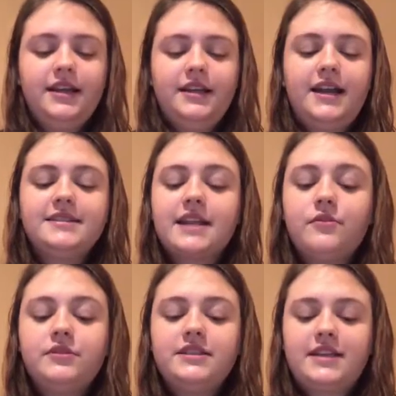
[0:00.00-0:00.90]
Next, I
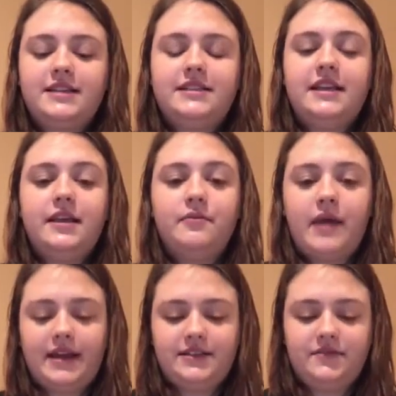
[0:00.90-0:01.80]
will discuss the
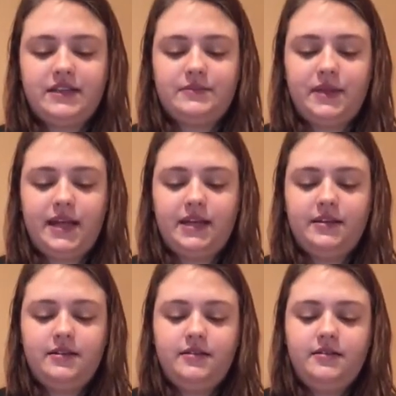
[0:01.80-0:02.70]
impact of this play.
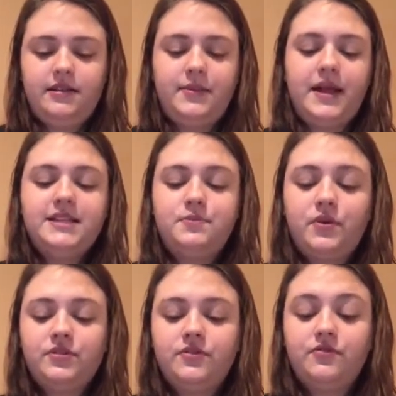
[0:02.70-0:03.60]
The play's
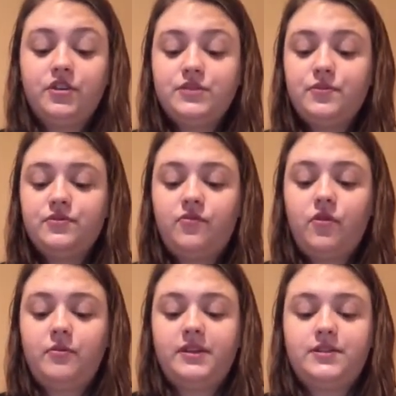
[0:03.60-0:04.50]
first
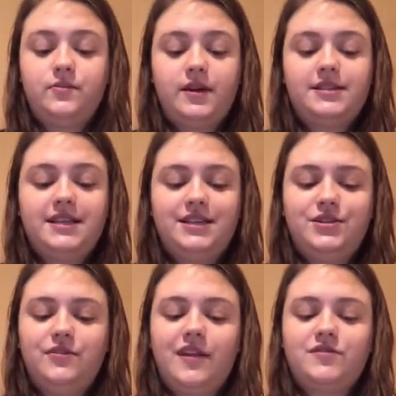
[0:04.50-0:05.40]
performance was in
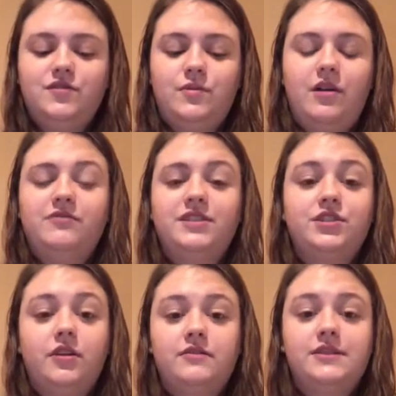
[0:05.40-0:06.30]
2012 in
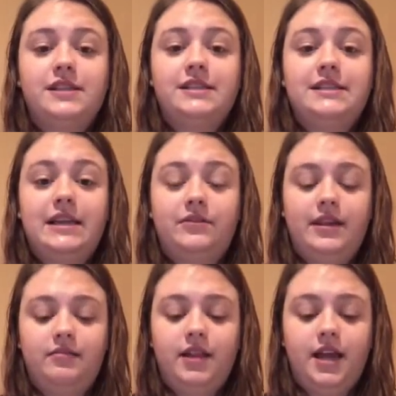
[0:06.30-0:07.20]
Charleston, South
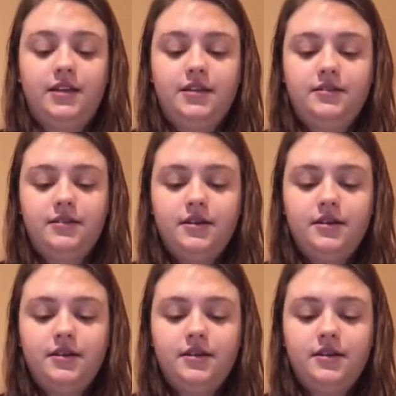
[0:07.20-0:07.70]
Carolina.